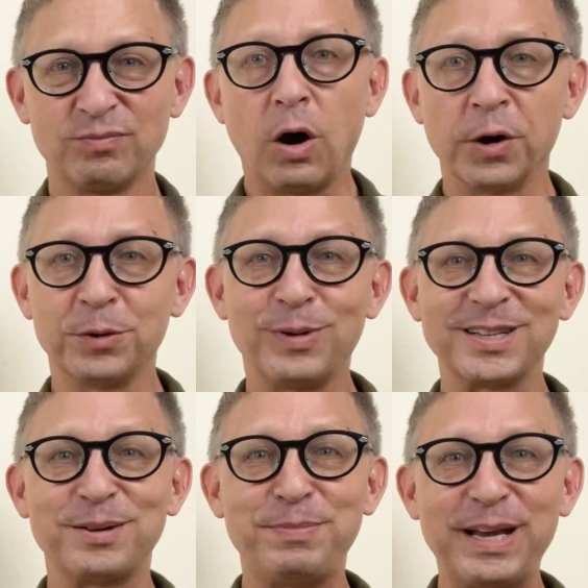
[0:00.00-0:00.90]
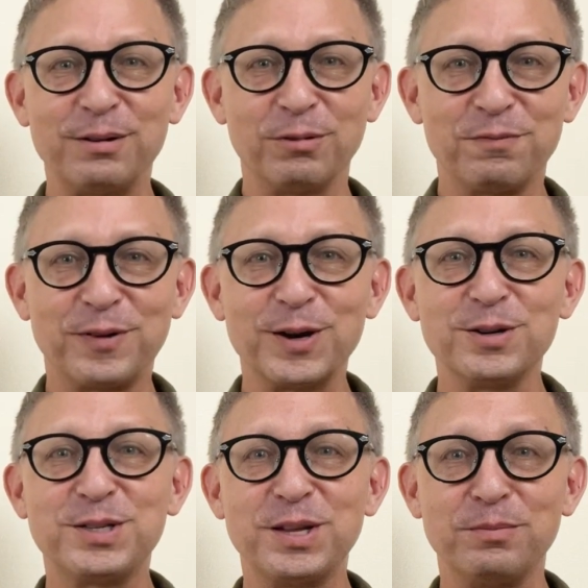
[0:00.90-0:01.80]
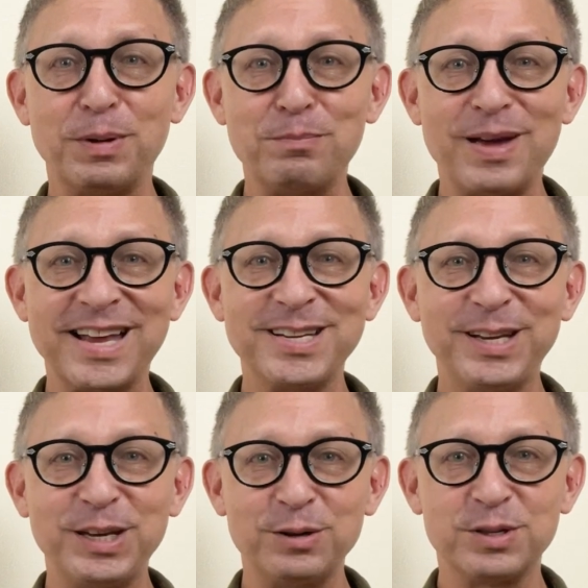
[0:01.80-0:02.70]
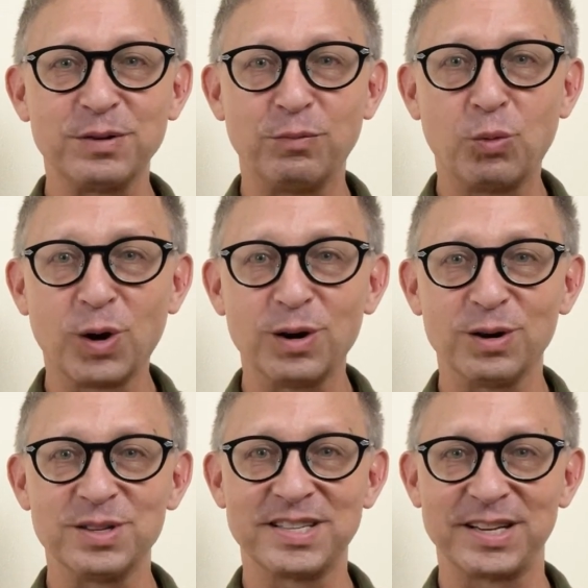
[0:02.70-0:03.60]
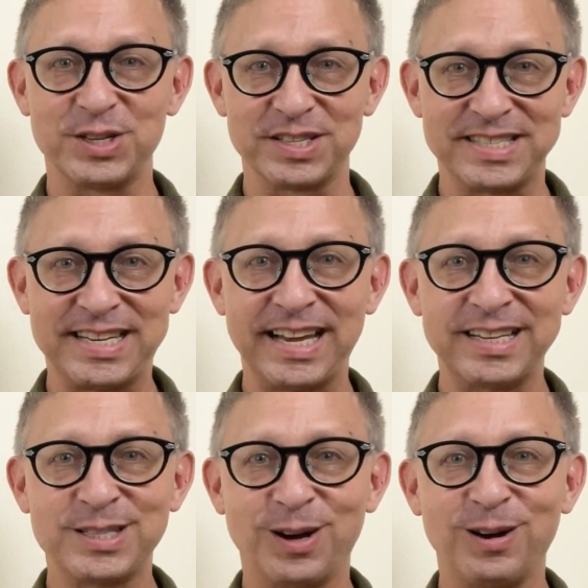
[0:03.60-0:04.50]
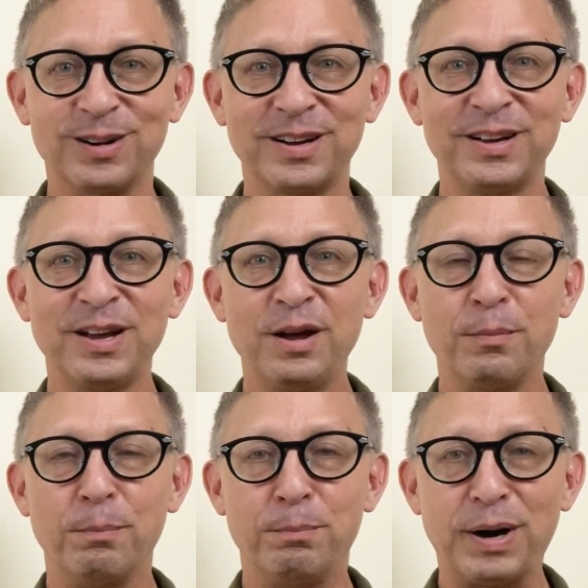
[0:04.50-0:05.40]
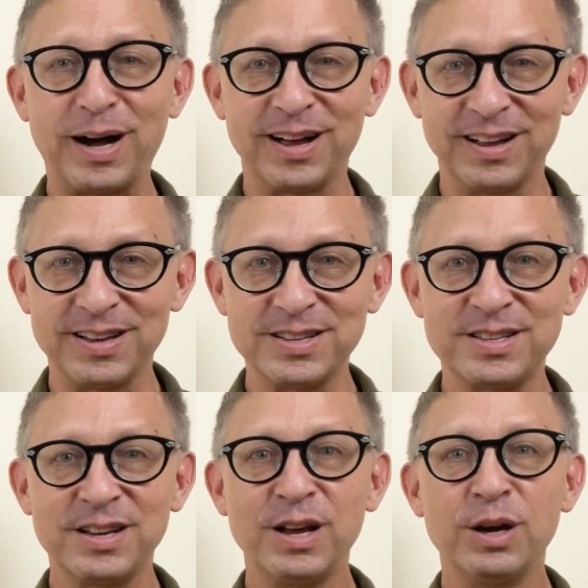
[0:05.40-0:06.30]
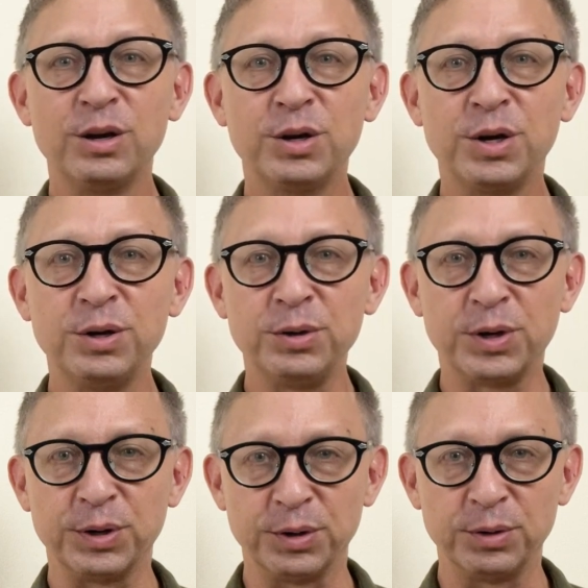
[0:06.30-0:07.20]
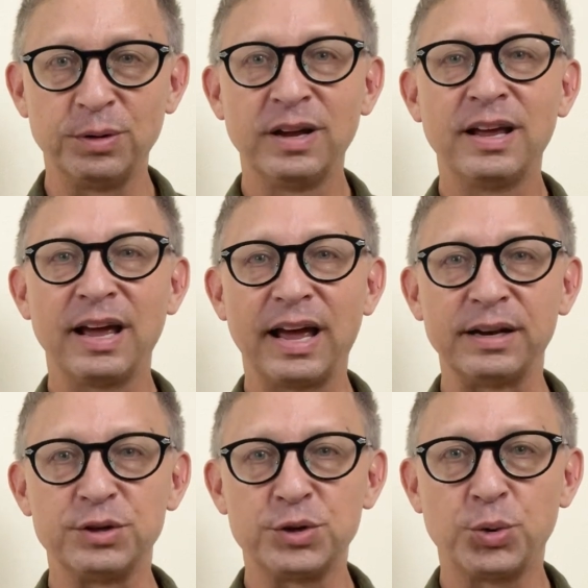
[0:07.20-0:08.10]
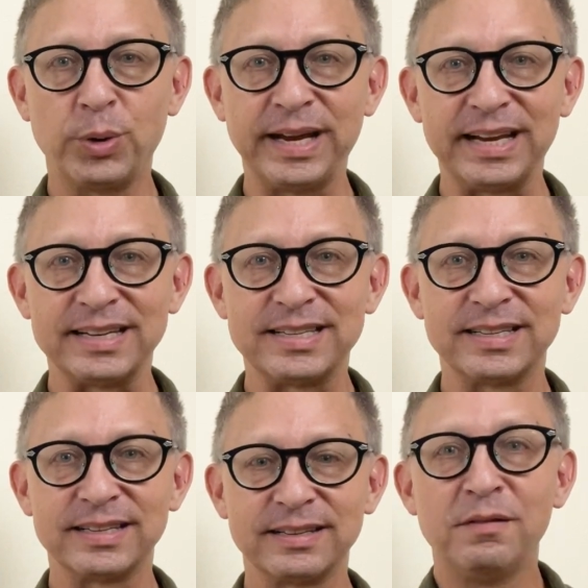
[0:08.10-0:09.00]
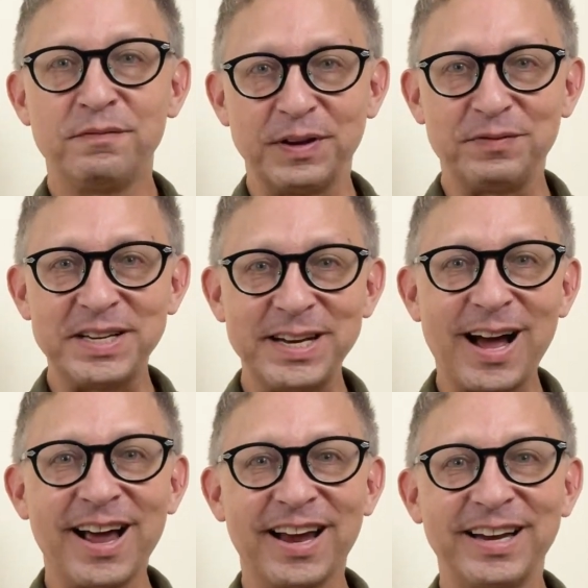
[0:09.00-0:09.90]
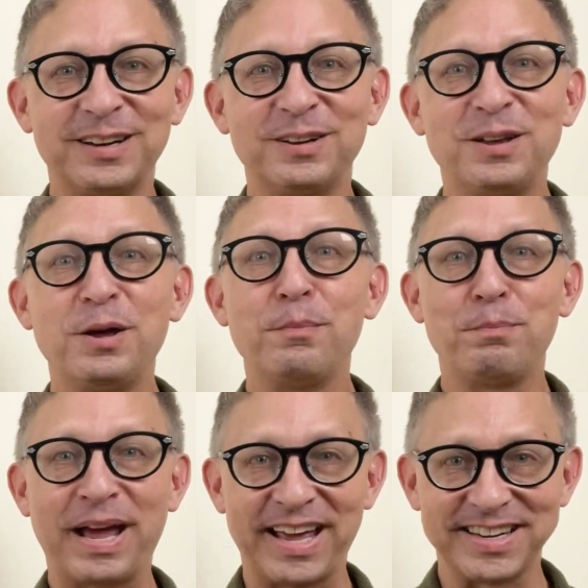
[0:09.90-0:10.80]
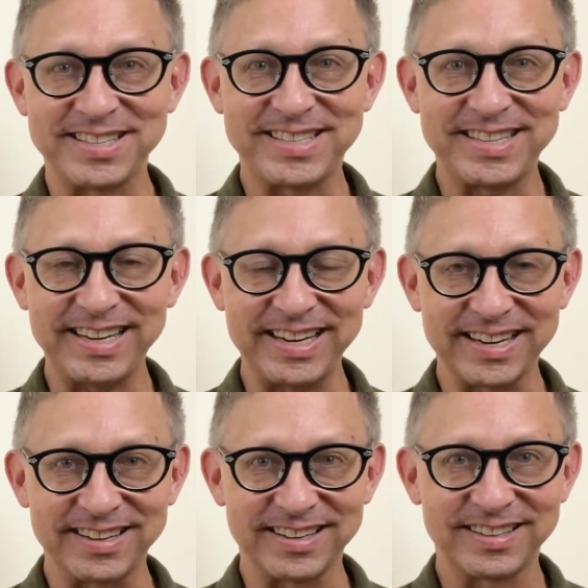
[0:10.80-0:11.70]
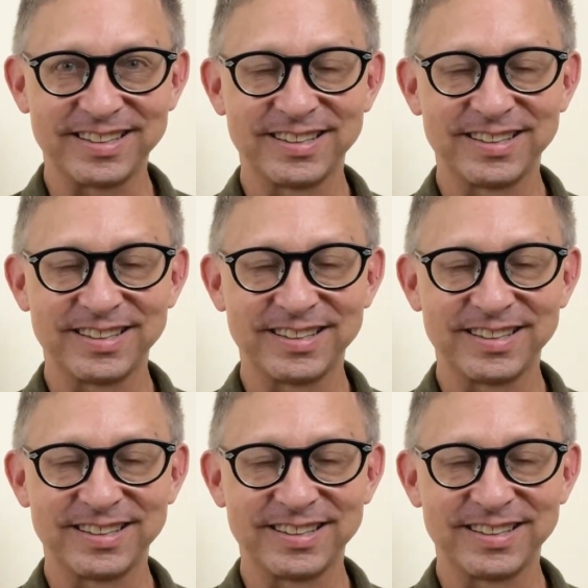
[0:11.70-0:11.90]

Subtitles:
Onomatopoeia refers to the mimetic use of words such as tick-tock, buzz, cuckoo, and tweet. 59, panacea.